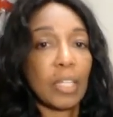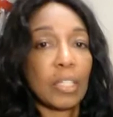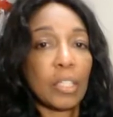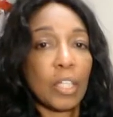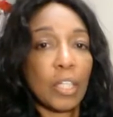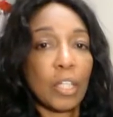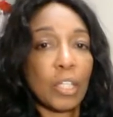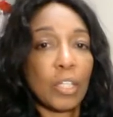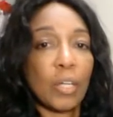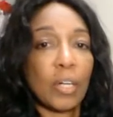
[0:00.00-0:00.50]

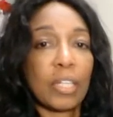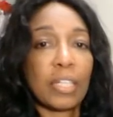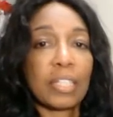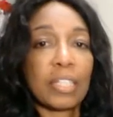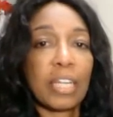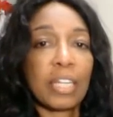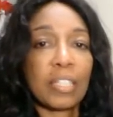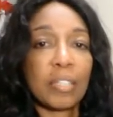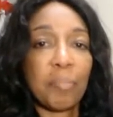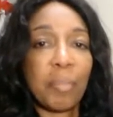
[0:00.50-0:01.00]
Turn it on. It
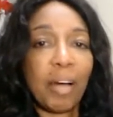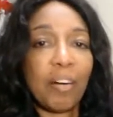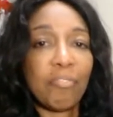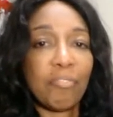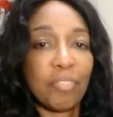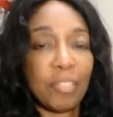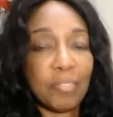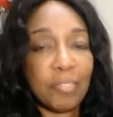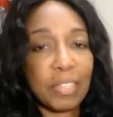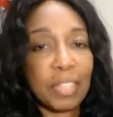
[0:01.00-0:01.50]
takes
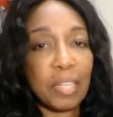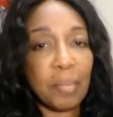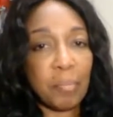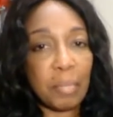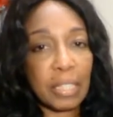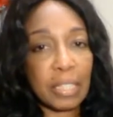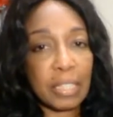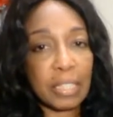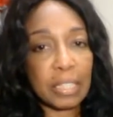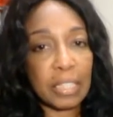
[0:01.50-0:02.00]
about 15
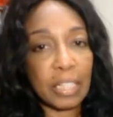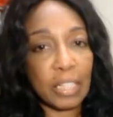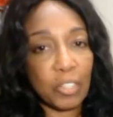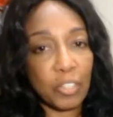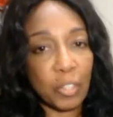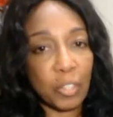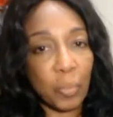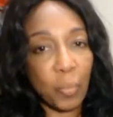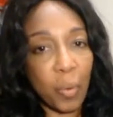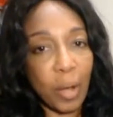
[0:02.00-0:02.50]
minutes to
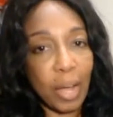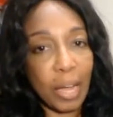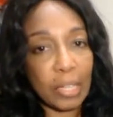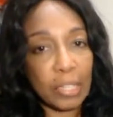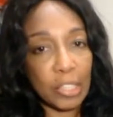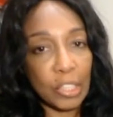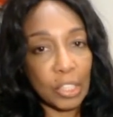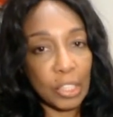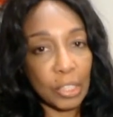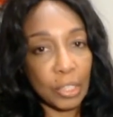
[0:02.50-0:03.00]
get your wine
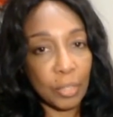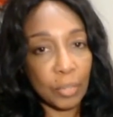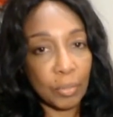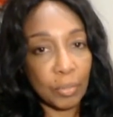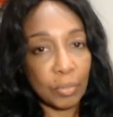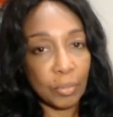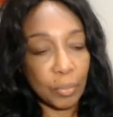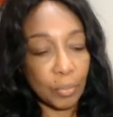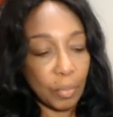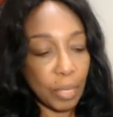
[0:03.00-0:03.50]
chilled,
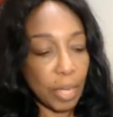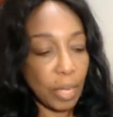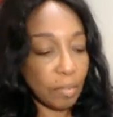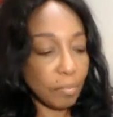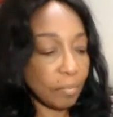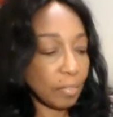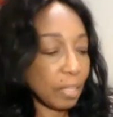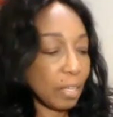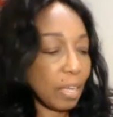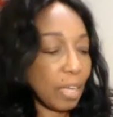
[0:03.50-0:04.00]
okay?